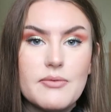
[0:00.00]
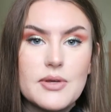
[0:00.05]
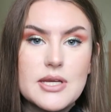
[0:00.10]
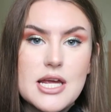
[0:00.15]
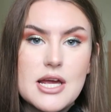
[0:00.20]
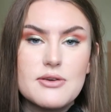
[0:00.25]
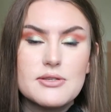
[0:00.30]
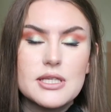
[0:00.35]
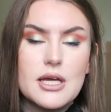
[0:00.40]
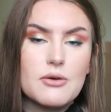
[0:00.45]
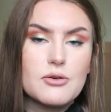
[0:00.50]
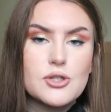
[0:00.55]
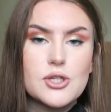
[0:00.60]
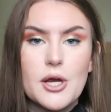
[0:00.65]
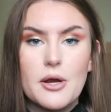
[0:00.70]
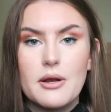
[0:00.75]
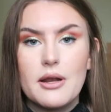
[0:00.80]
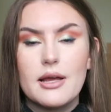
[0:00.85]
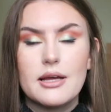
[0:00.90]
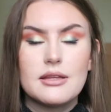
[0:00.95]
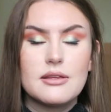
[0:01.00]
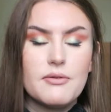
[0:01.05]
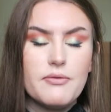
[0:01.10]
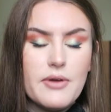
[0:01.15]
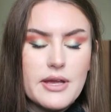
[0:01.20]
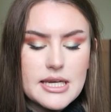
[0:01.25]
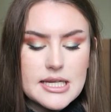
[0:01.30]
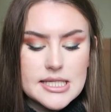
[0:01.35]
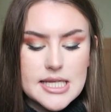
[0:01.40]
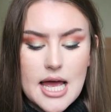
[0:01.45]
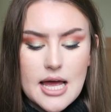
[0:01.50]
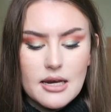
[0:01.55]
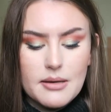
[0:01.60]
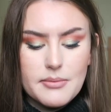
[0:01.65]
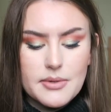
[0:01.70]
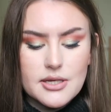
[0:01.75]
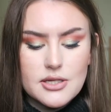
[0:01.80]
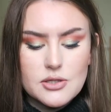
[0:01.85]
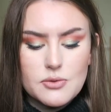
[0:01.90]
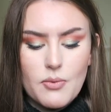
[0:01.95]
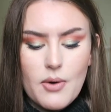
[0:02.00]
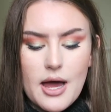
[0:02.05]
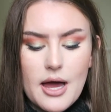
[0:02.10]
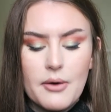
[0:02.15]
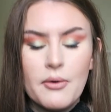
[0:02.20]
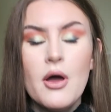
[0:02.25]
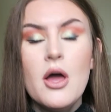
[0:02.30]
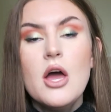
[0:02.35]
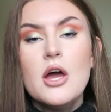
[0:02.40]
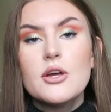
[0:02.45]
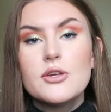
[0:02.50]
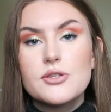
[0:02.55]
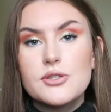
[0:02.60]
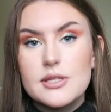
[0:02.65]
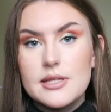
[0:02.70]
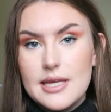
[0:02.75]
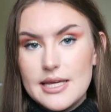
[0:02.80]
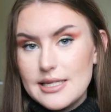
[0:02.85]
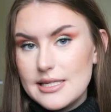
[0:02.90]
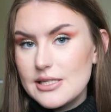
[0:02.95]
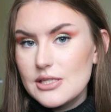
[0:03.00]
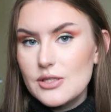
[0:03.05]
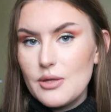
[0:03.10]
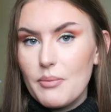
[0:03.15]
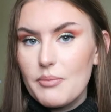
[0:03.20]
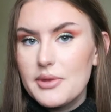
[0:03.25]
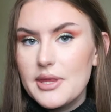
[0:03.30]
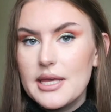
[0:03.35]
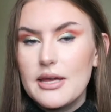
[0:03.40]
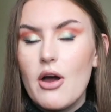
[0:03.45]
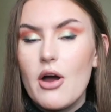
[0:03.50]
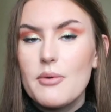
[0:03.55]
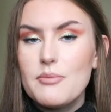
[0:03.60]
videos. I'll show like the fitness element as well. So this is something